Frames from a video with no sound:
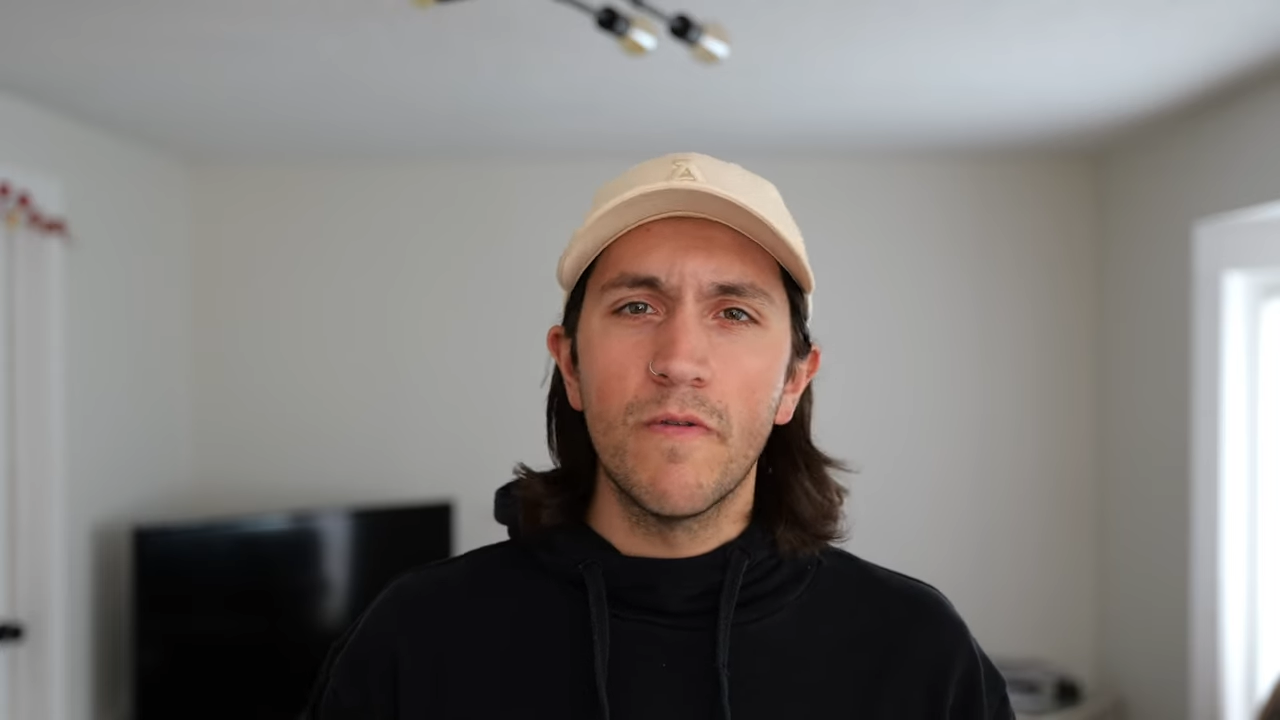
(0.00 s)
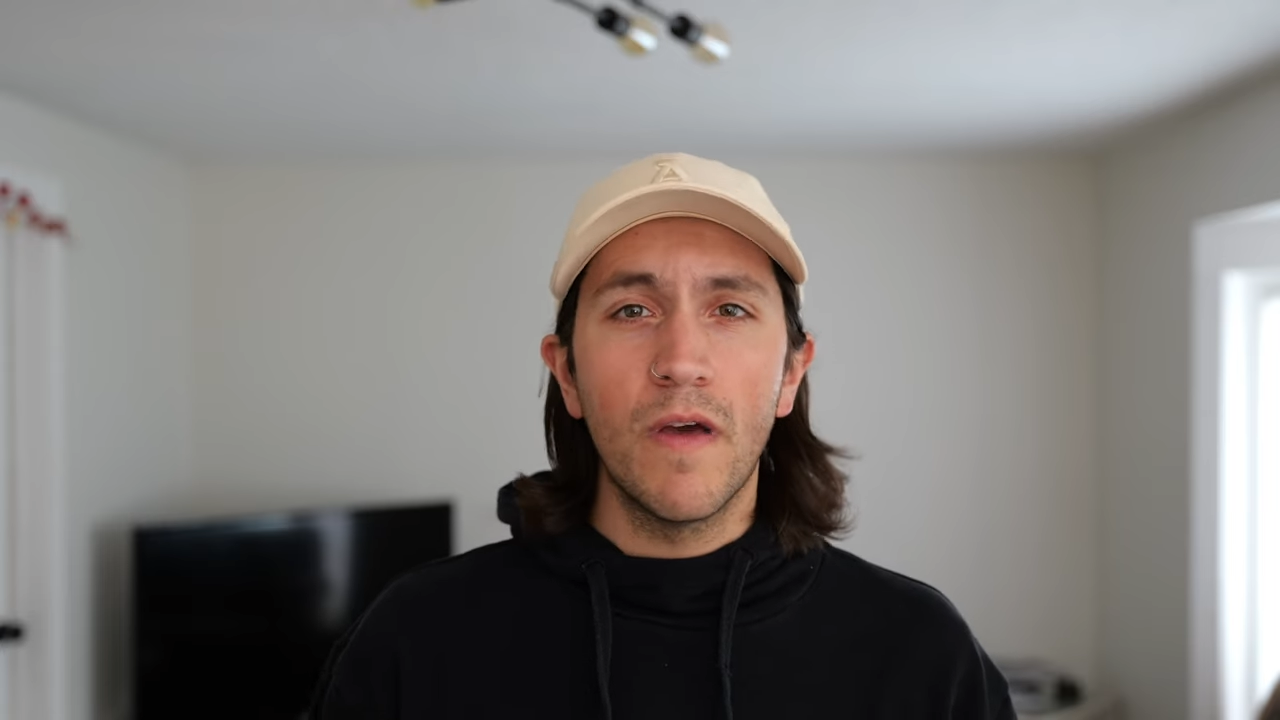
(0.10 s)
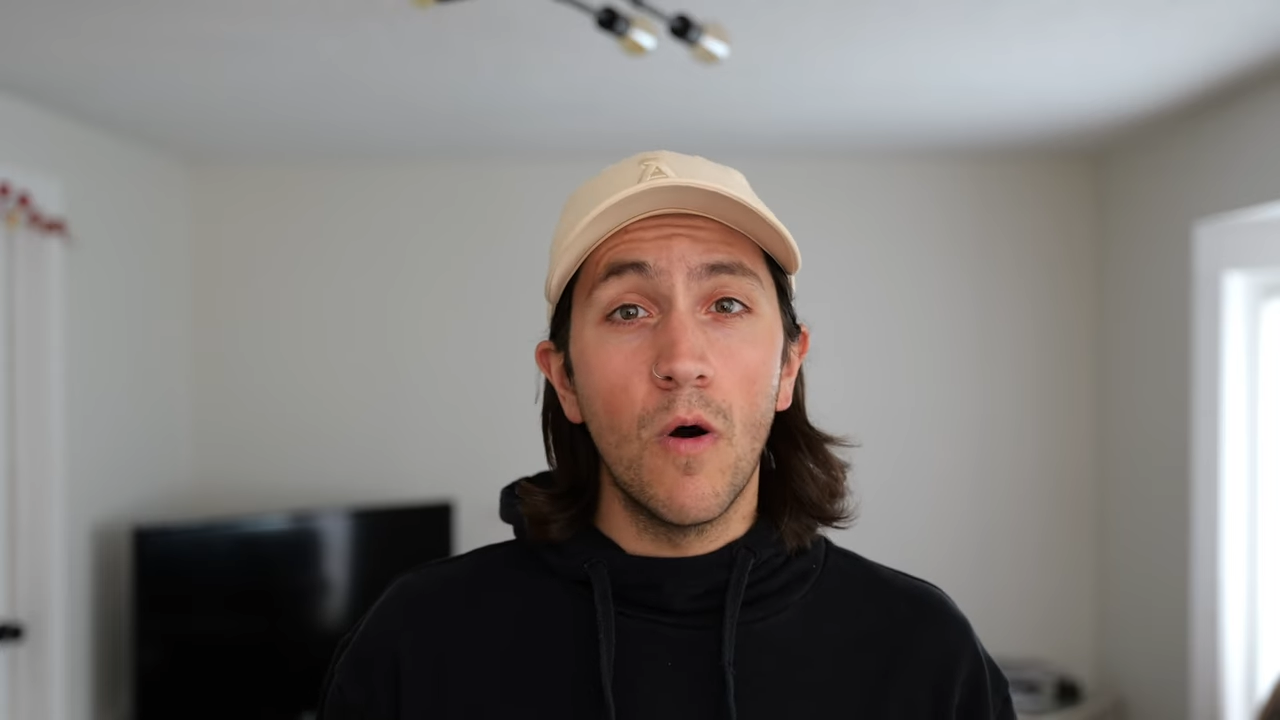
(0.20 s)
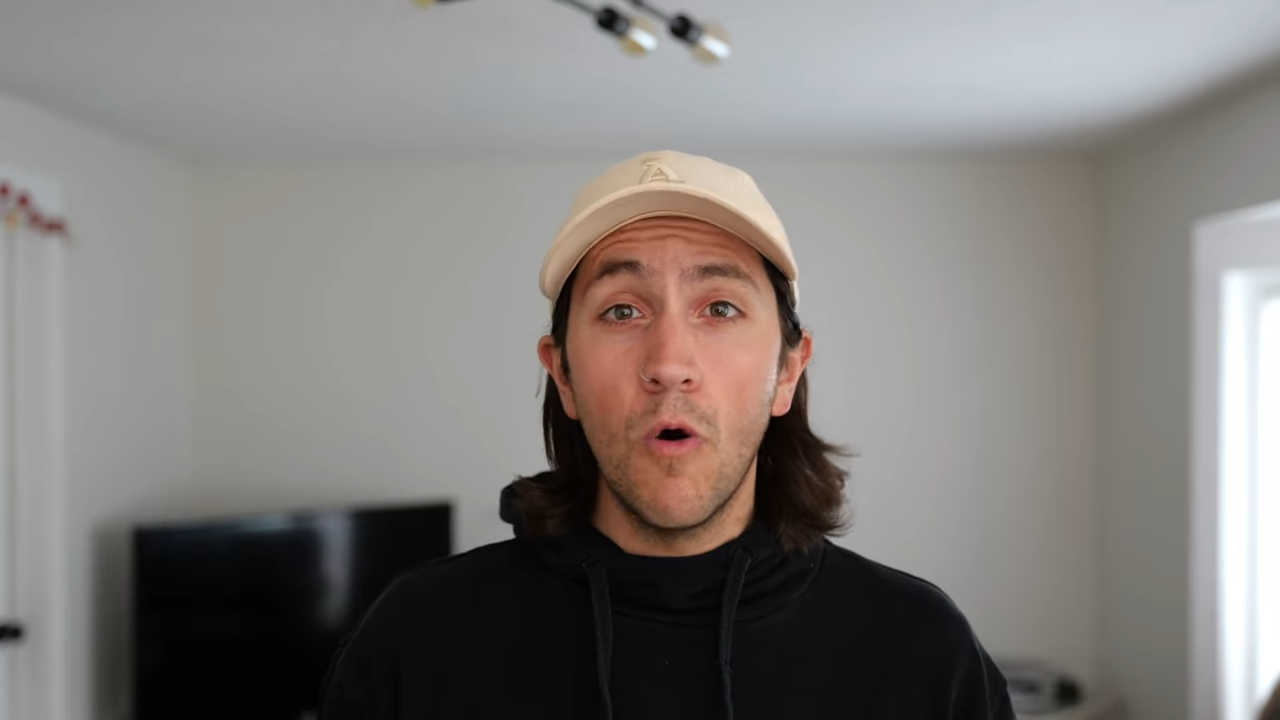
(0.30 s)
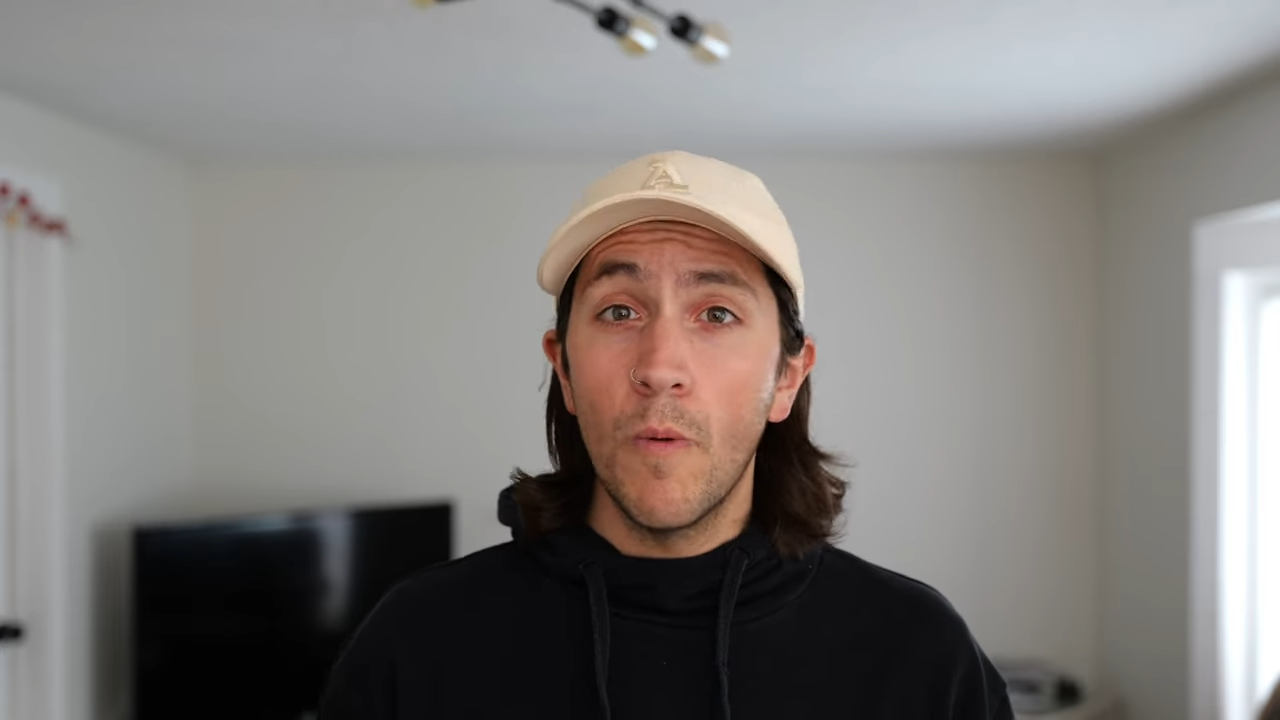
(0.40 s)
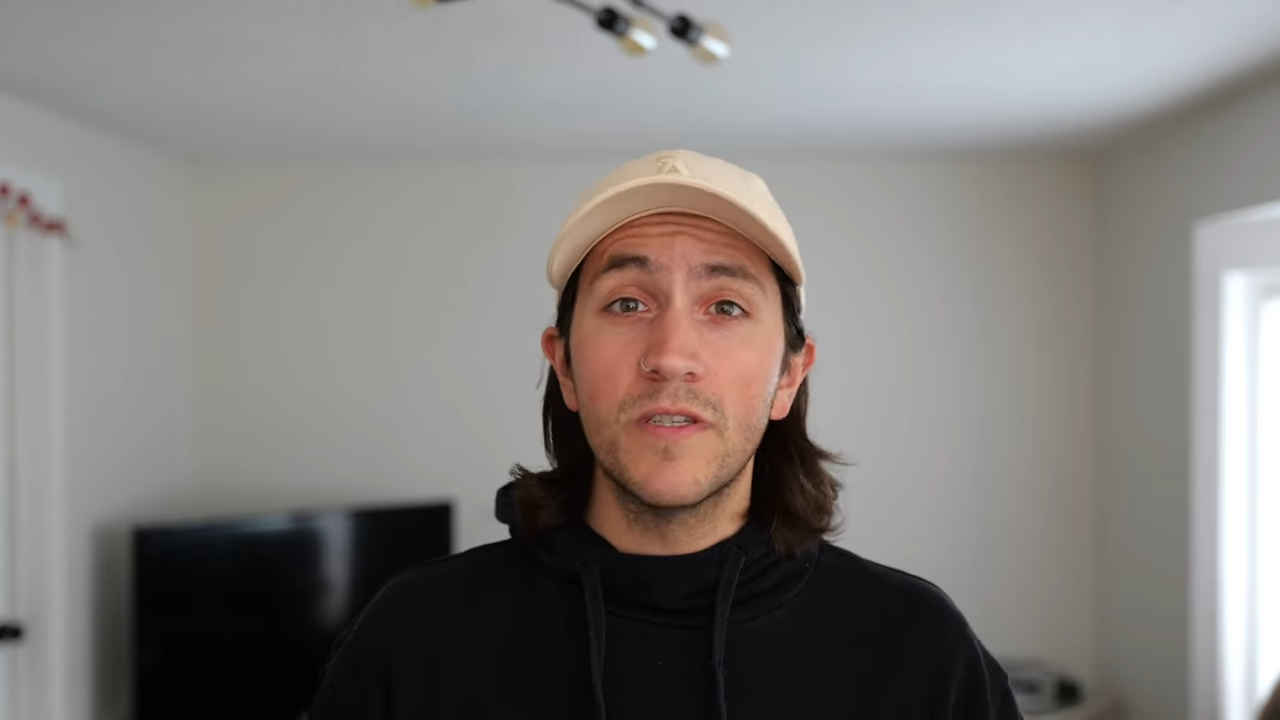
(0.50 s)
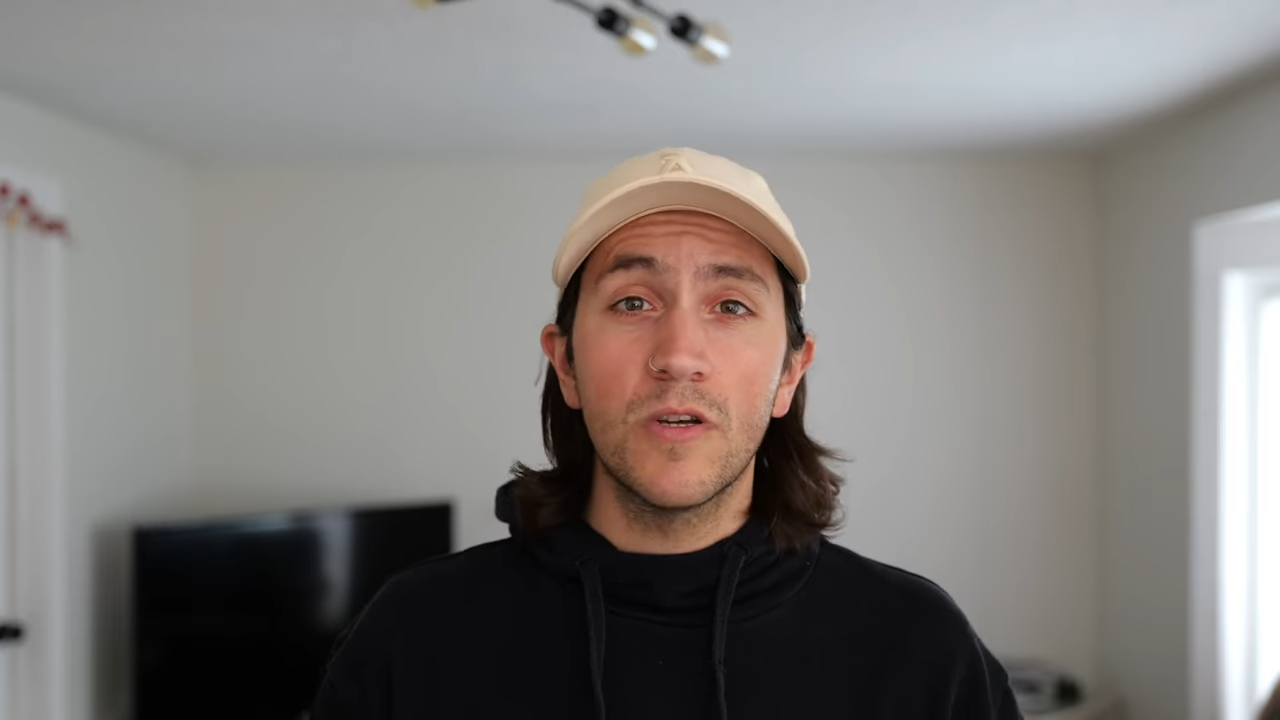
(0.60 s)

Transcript: We've got a whole bunch